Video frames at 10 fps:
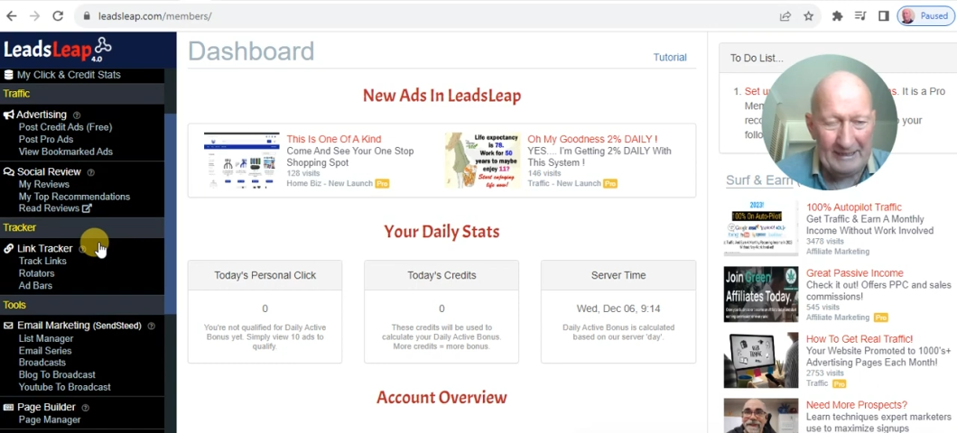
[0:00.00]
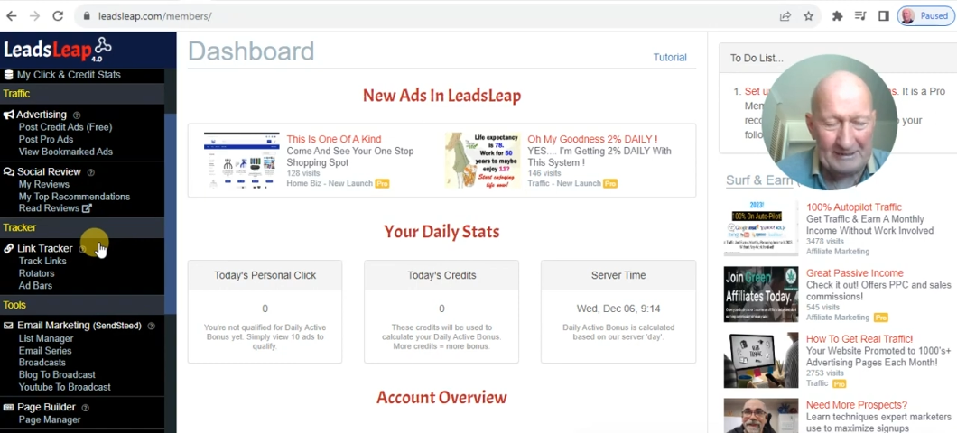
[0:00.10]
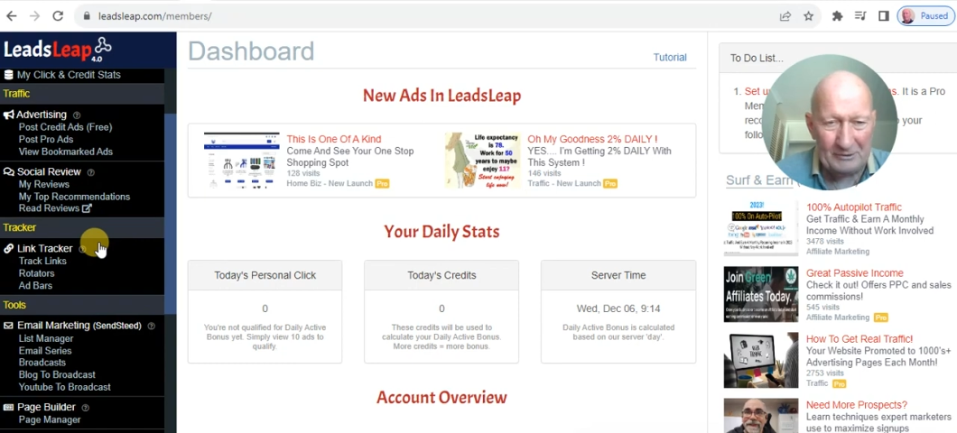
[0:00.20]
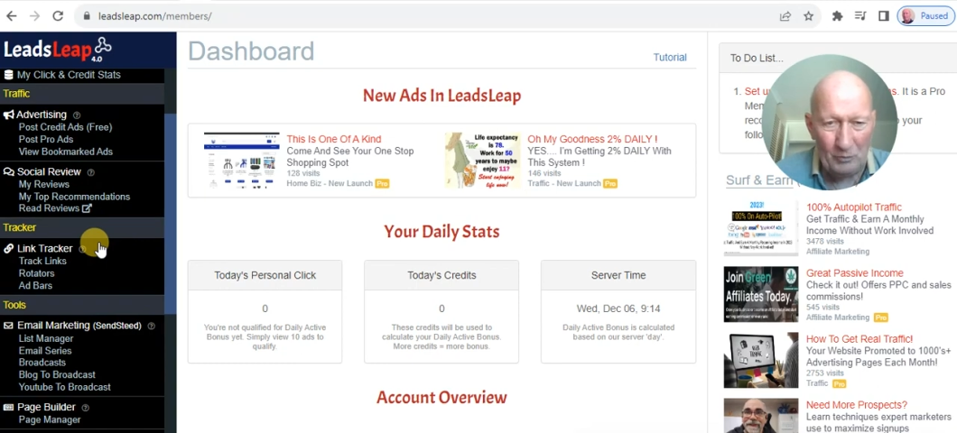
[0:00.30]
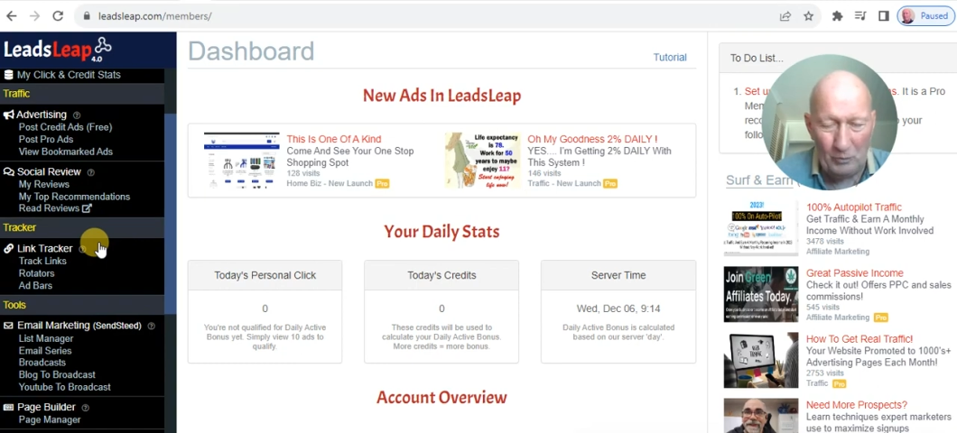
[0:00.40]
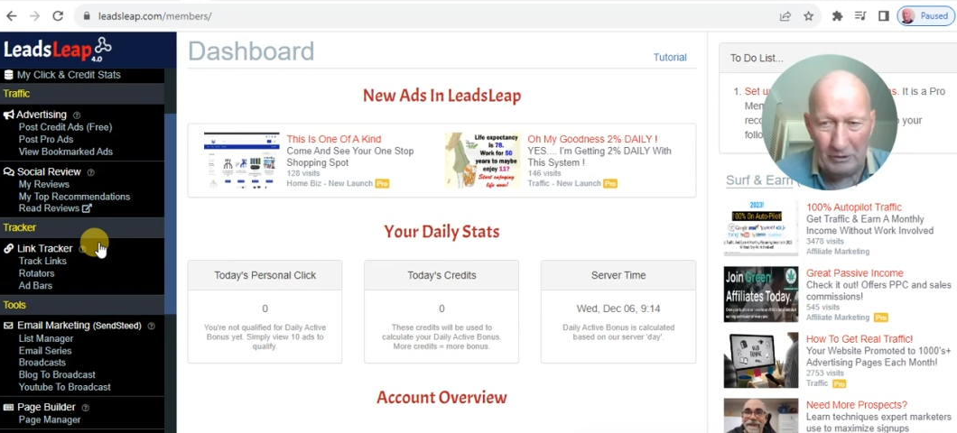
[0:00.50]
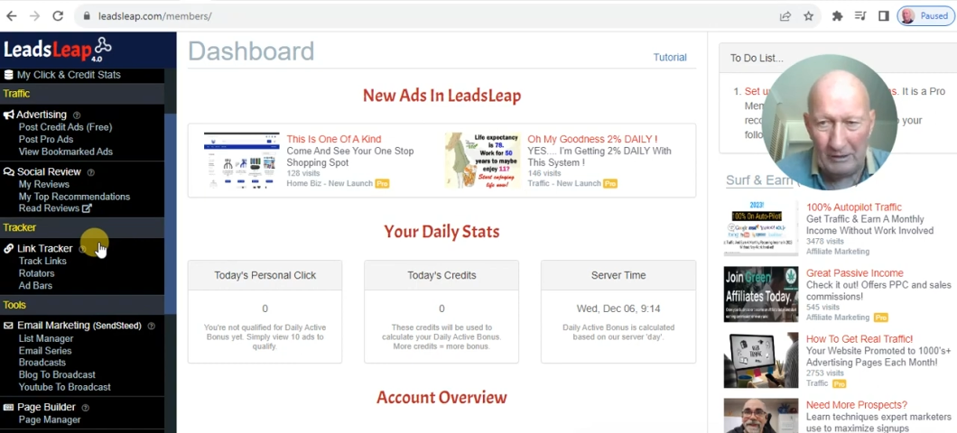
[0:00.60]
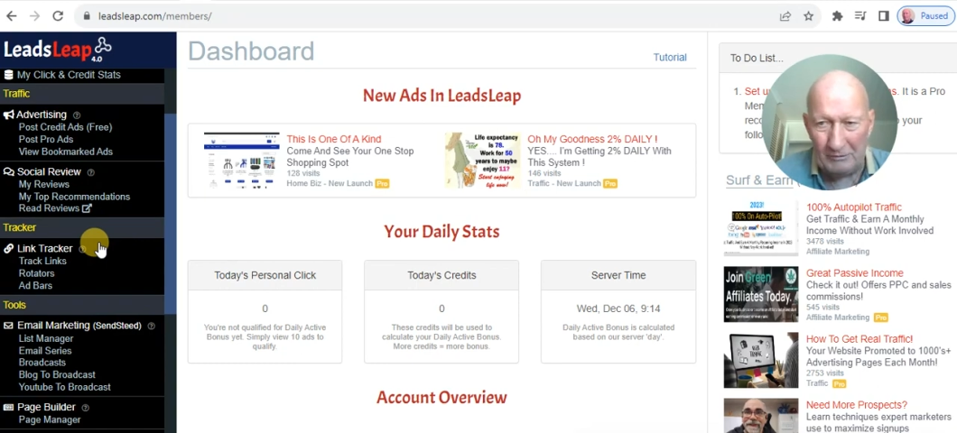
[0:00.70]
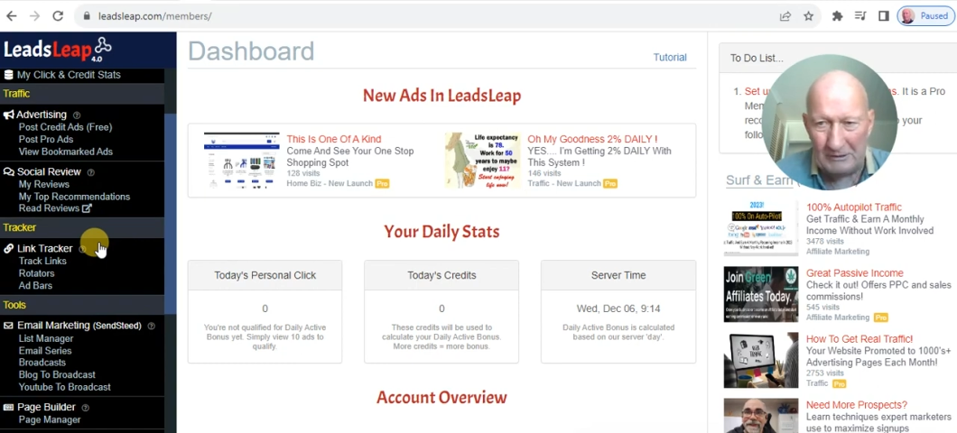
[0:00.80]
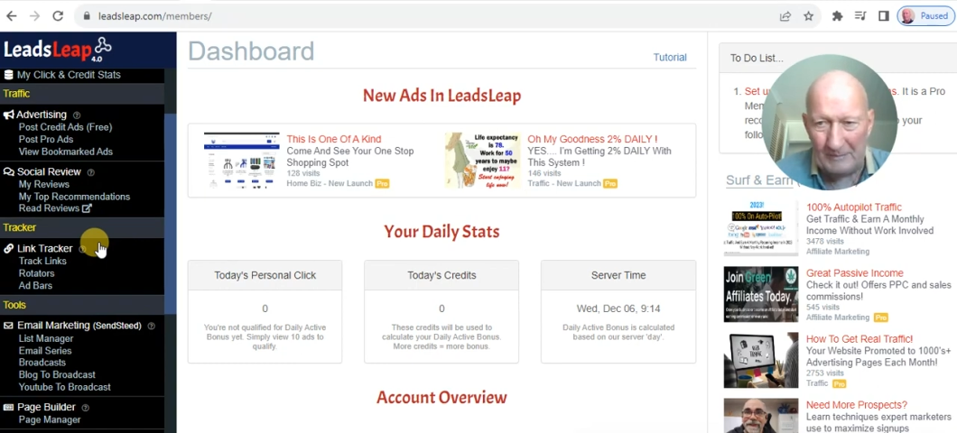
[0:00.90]
has an
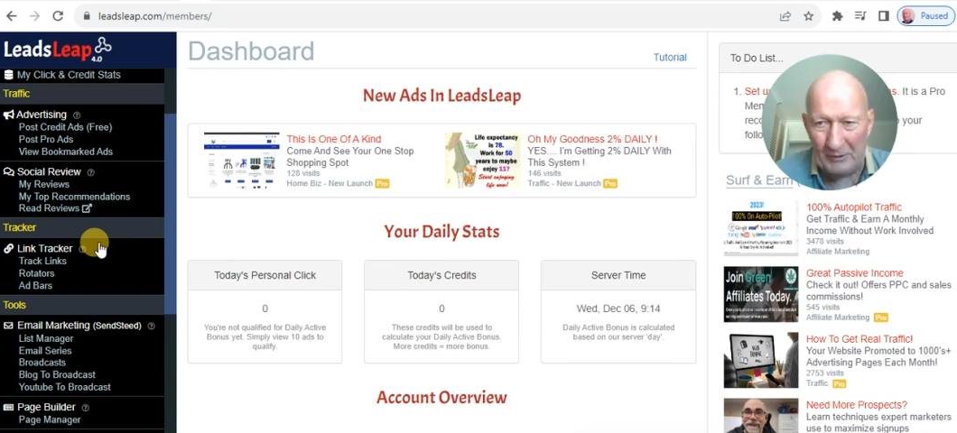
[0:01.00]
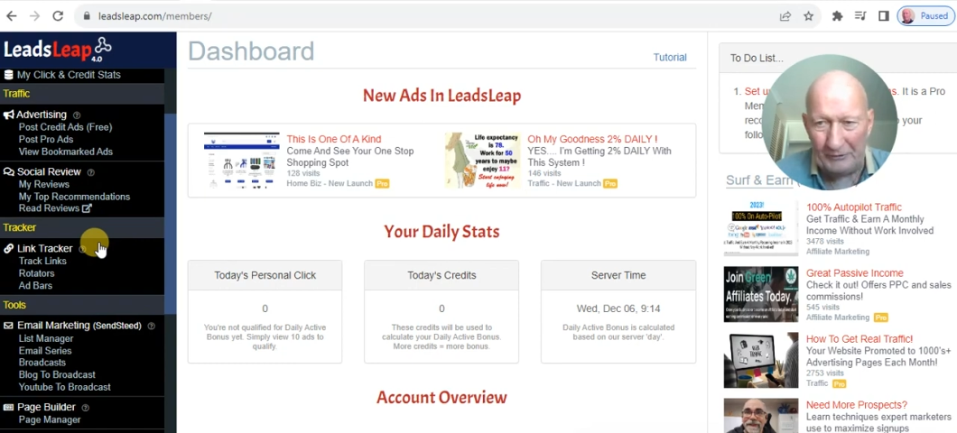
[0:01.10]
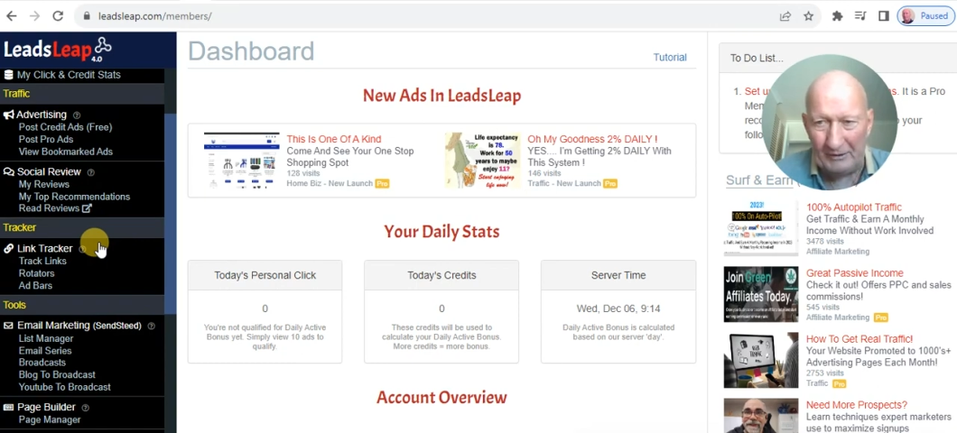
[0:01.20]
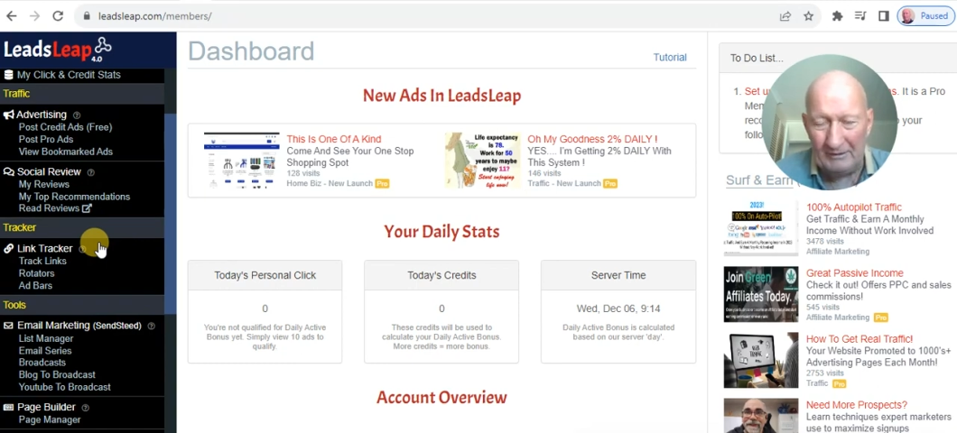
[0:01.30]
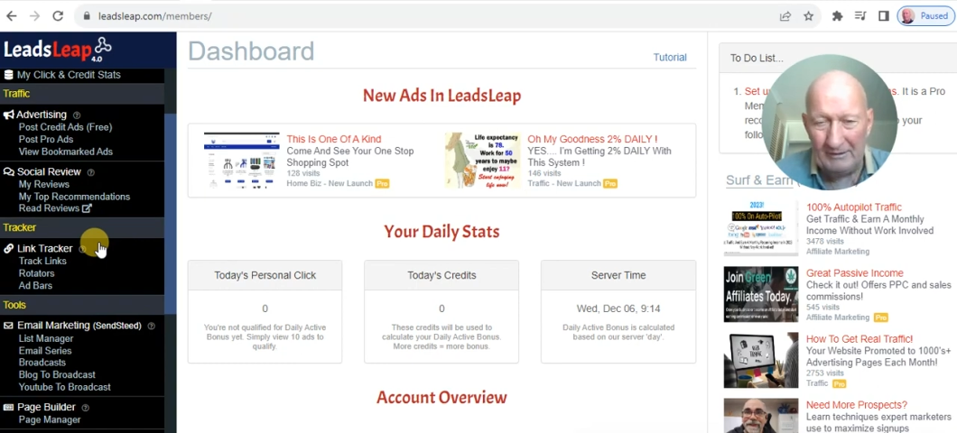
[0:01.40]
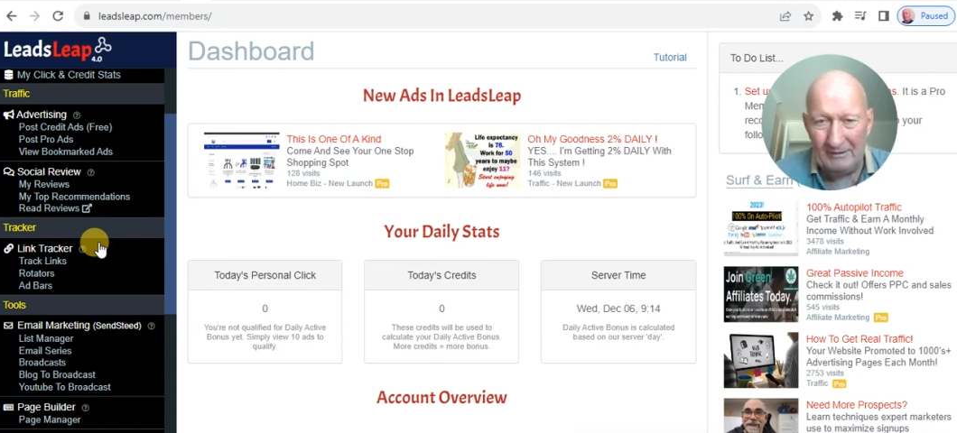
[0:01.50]
autoresponder,